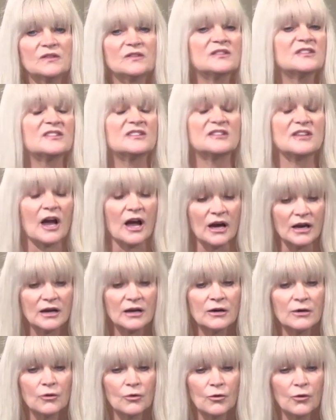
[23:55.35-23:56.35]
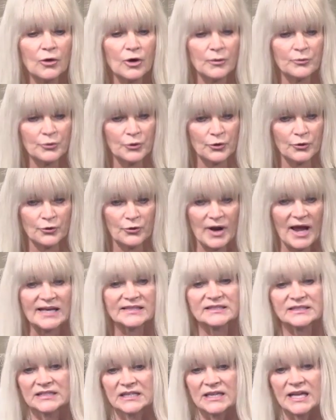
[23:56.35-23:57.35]
stuck or
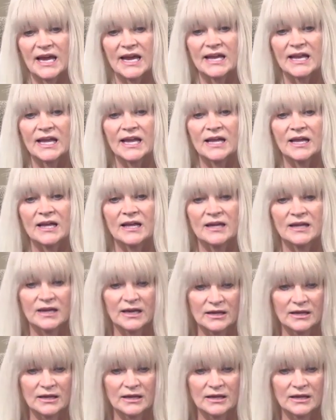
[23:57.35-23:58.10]
procrastinating